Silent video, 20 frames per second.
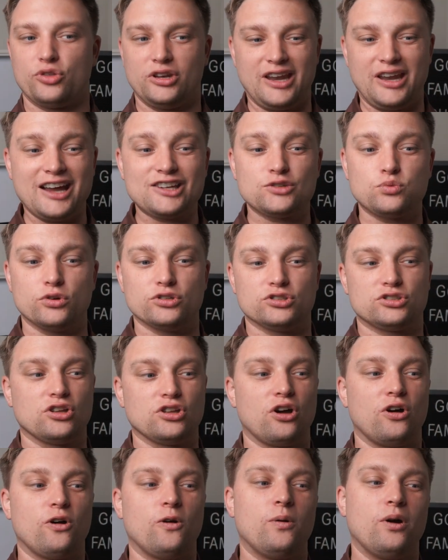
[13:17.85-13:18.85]
The next ones,
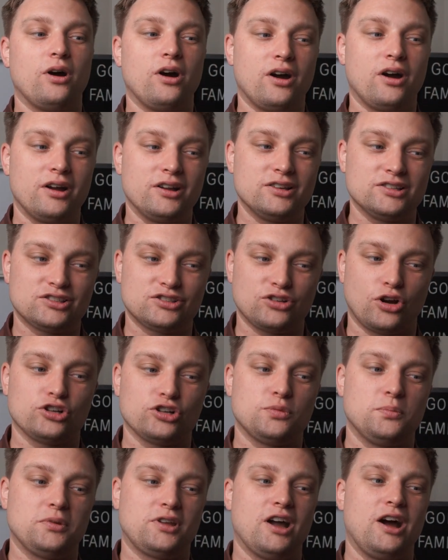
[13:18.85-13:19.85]
though,
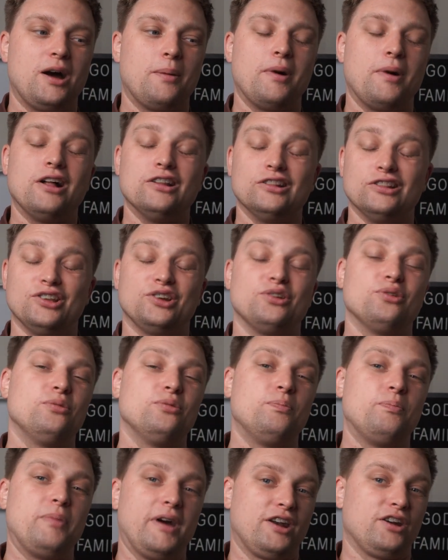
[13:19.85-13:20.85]
start to become a little
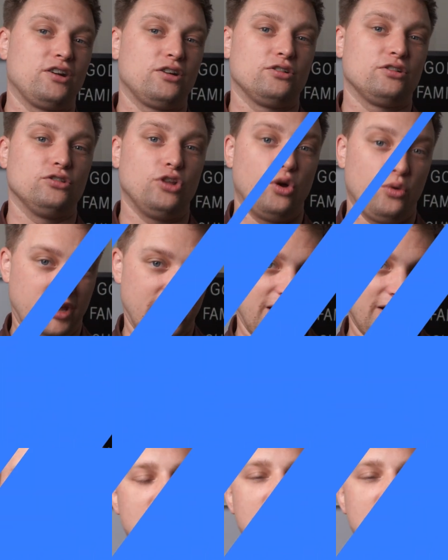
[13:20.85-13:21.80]
better located.